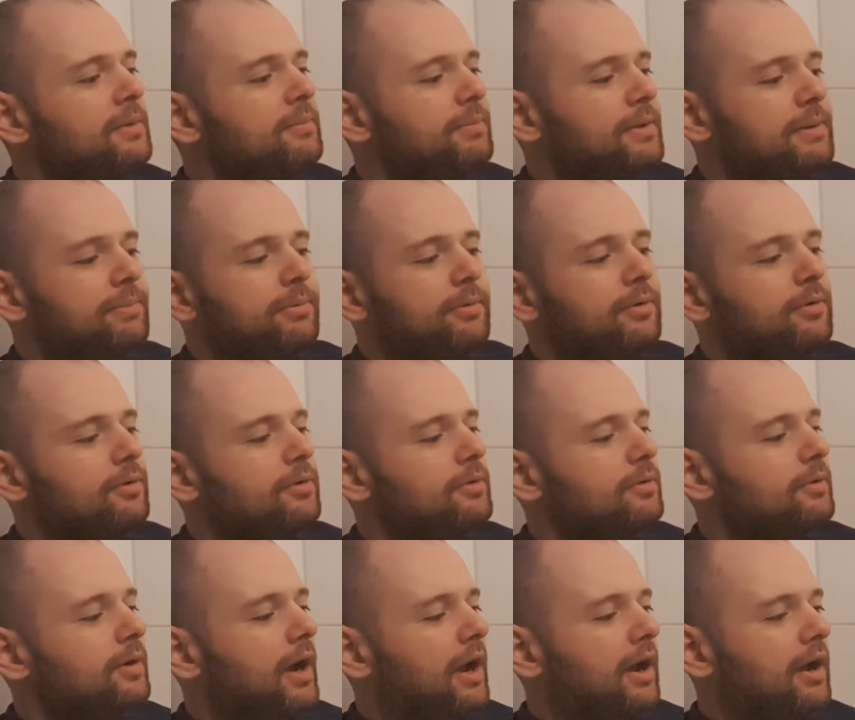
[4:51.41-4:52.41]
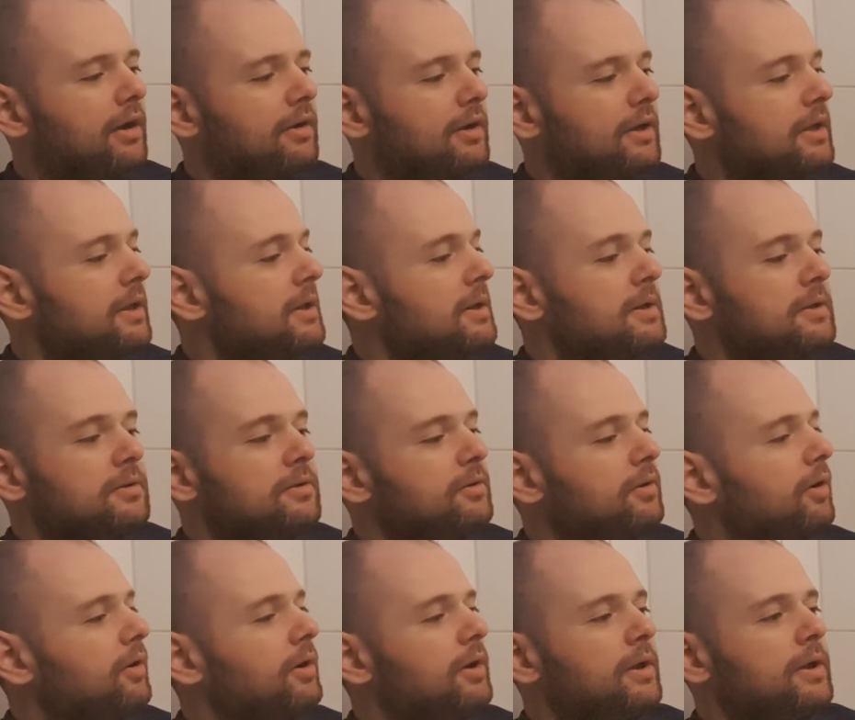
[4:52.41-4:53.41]
People who have, you
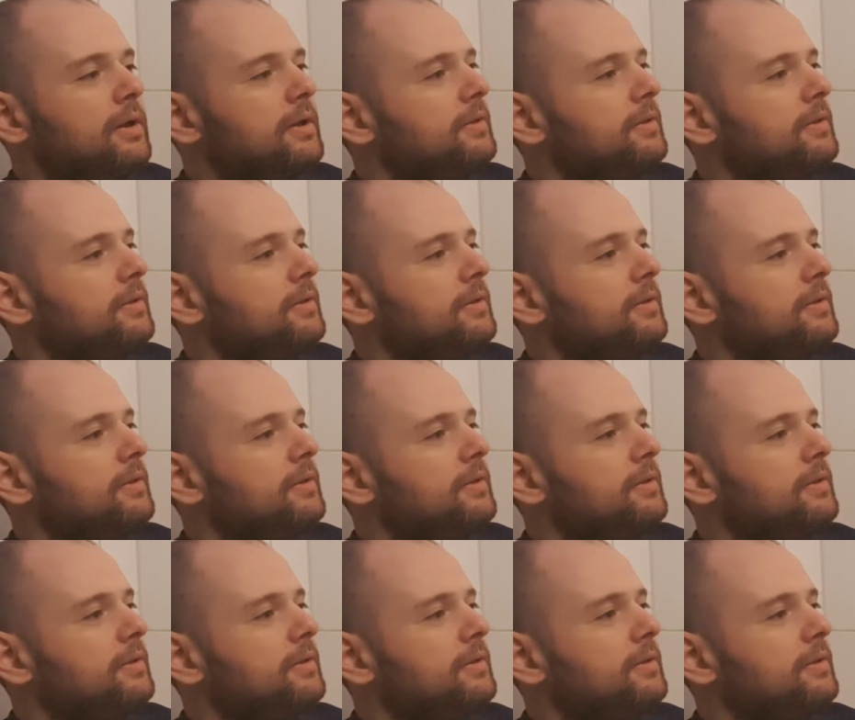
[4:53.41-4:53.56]
know,